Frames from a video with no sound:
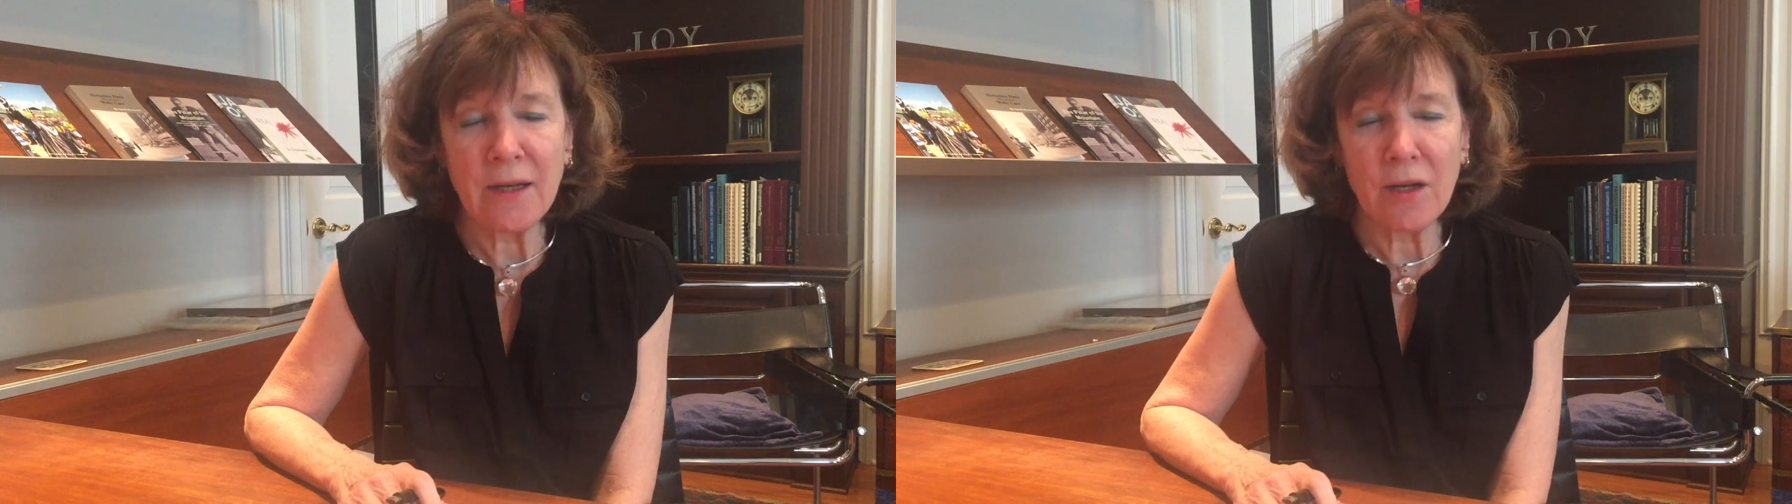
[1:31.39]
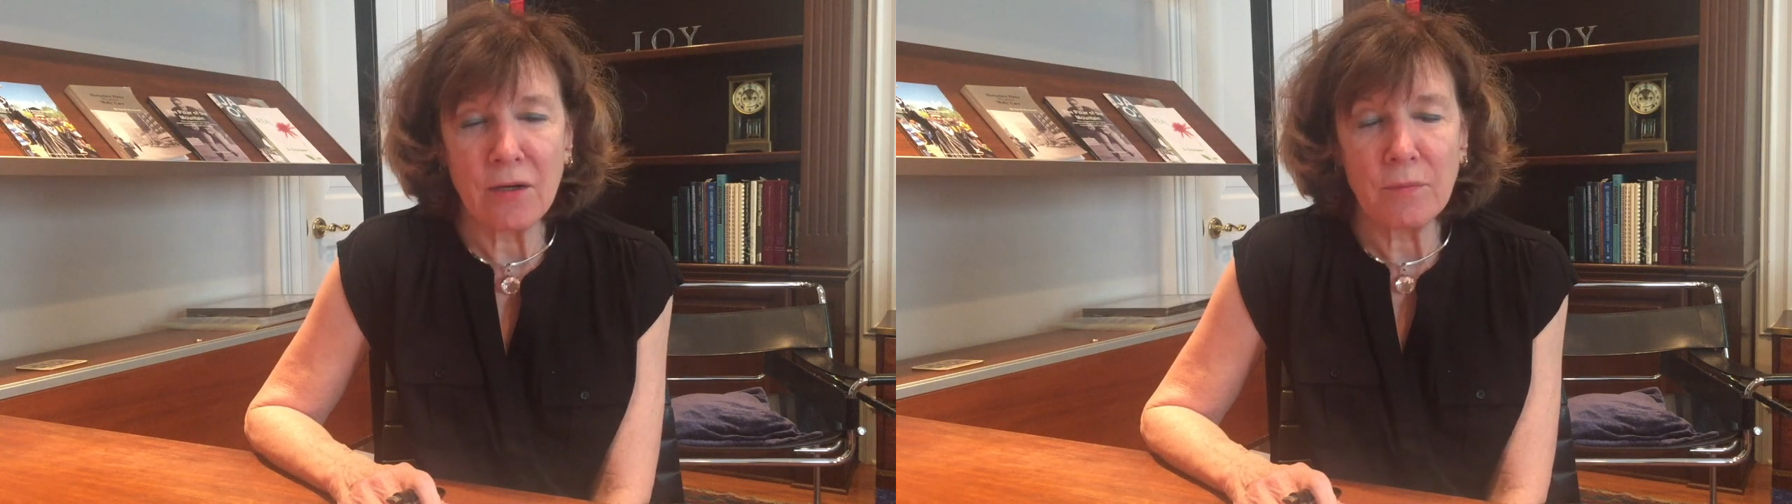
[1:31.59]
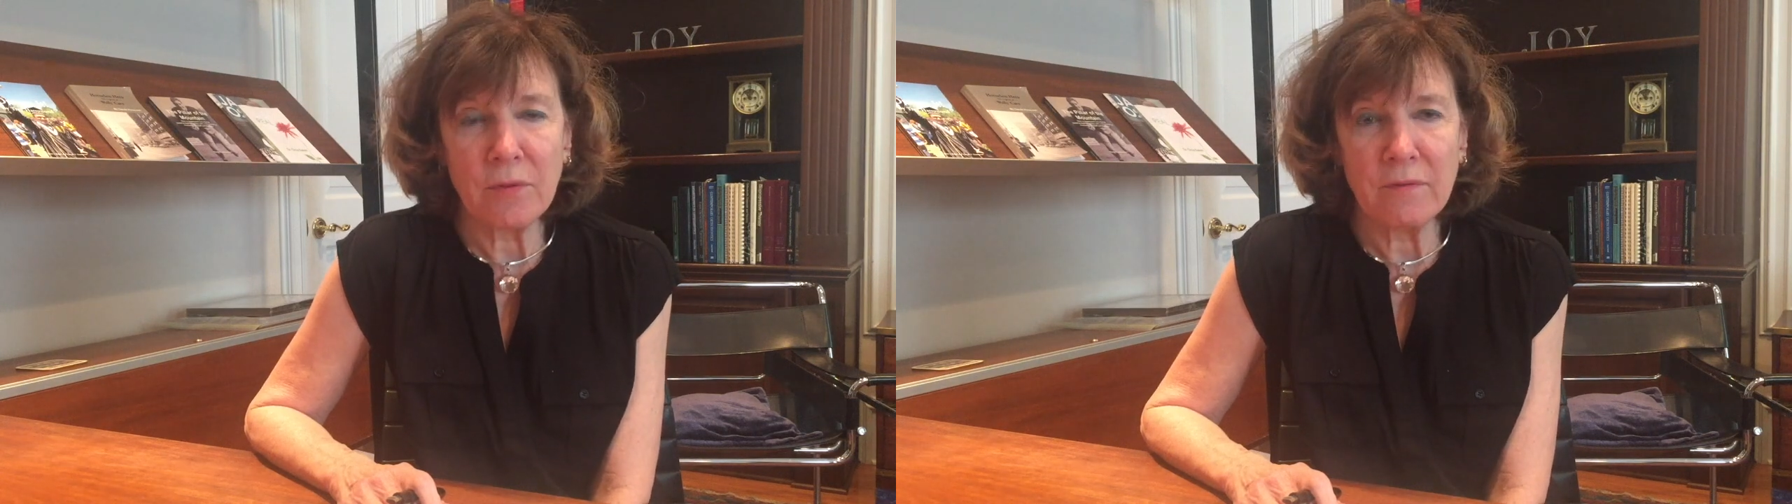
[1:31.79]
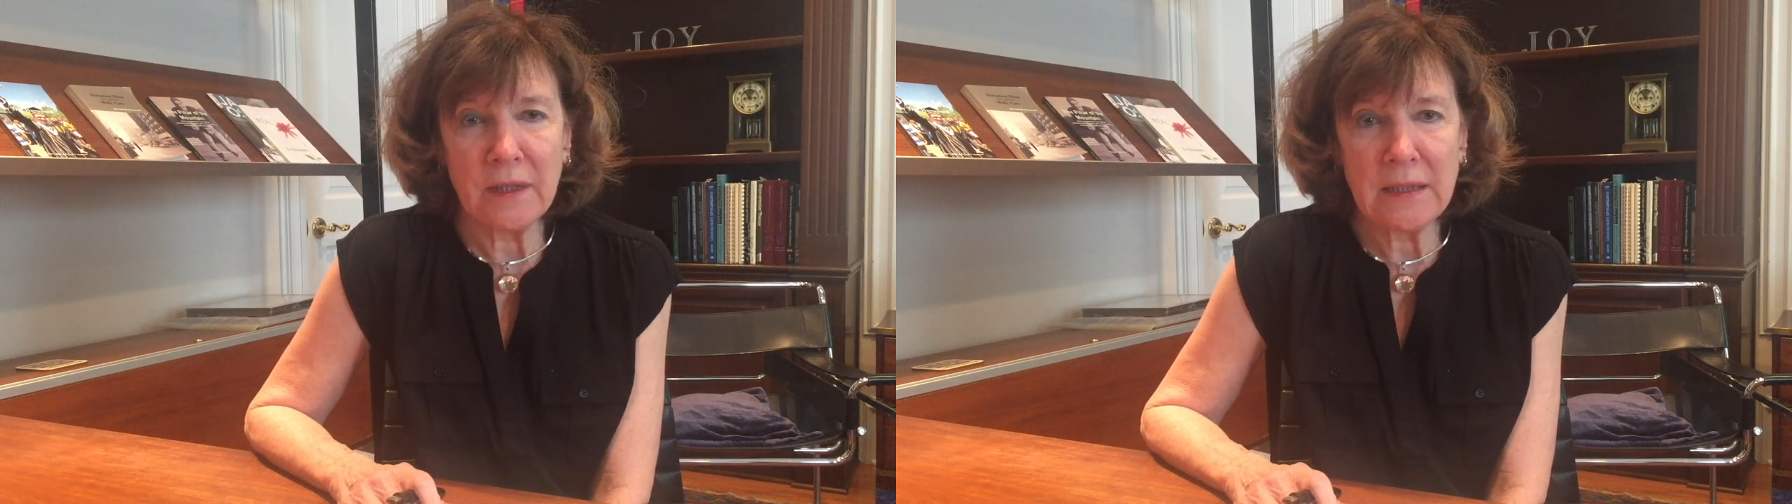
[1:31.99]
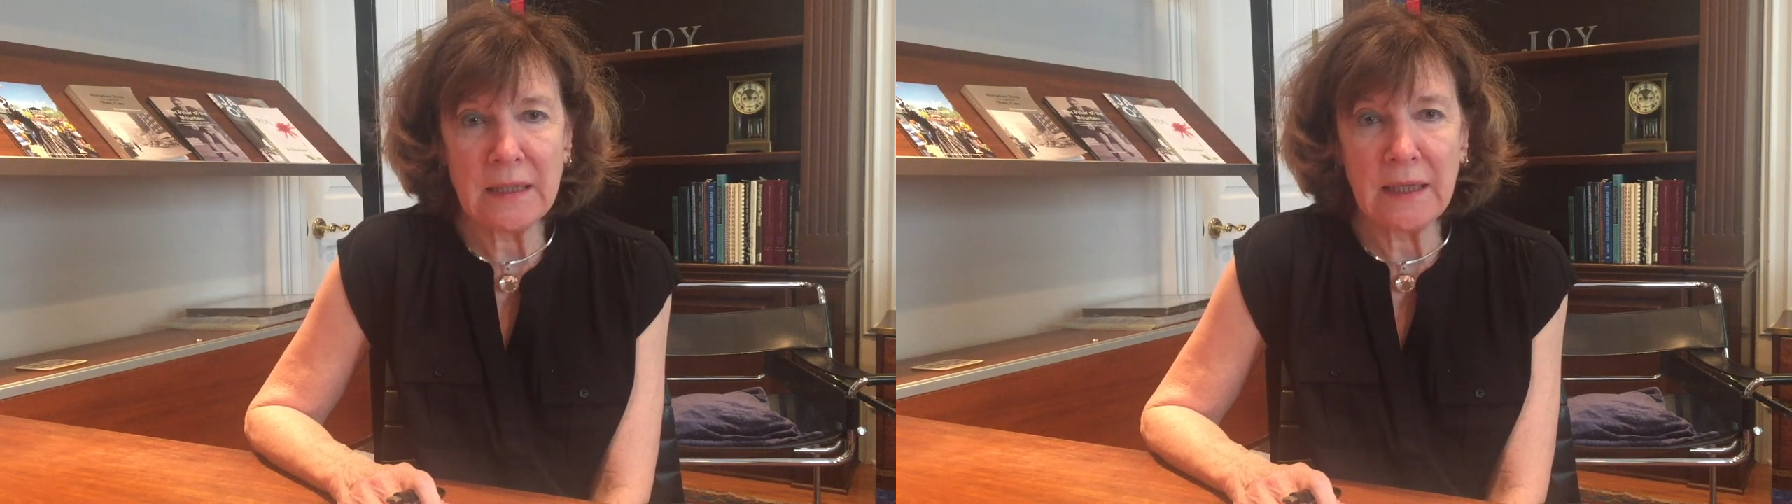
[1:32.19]
not on
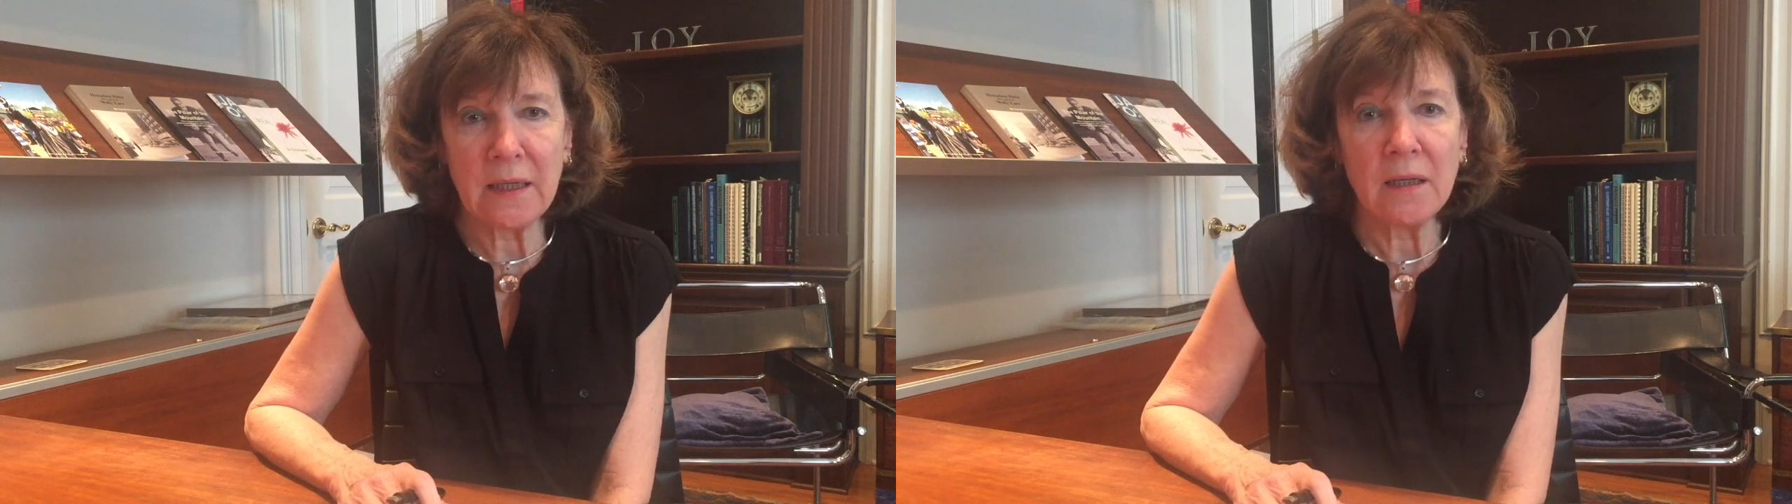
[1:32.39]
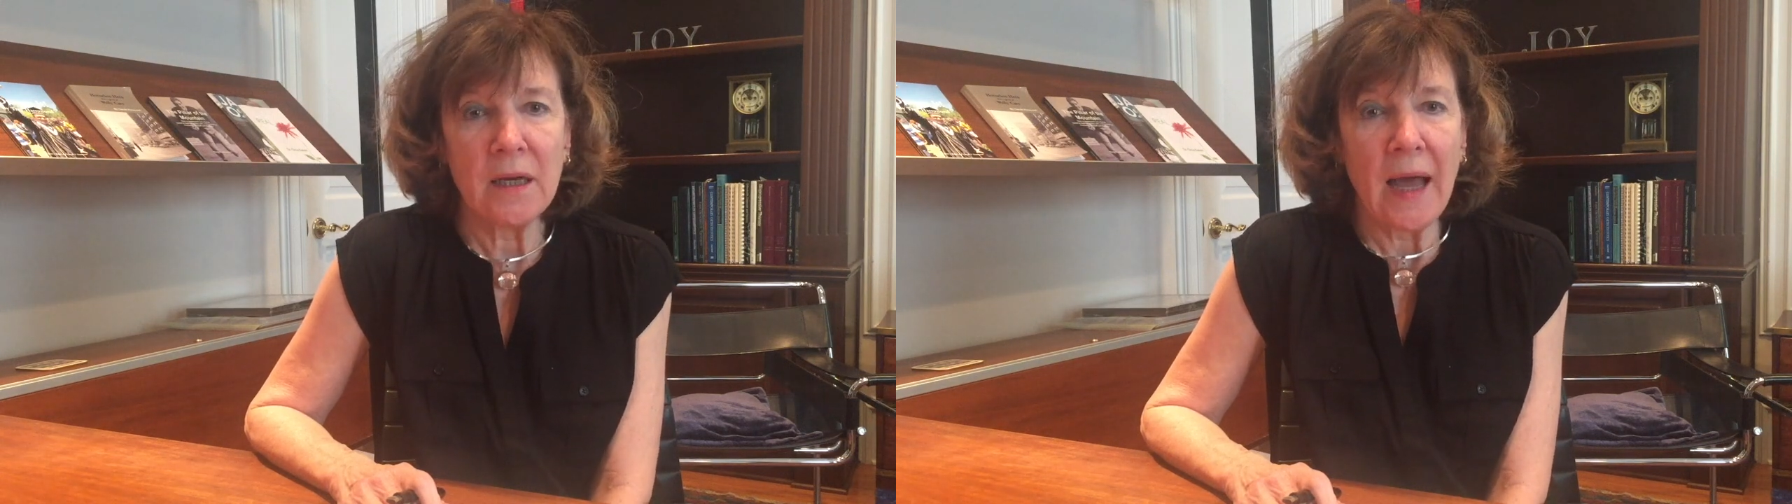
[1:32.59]
preventing.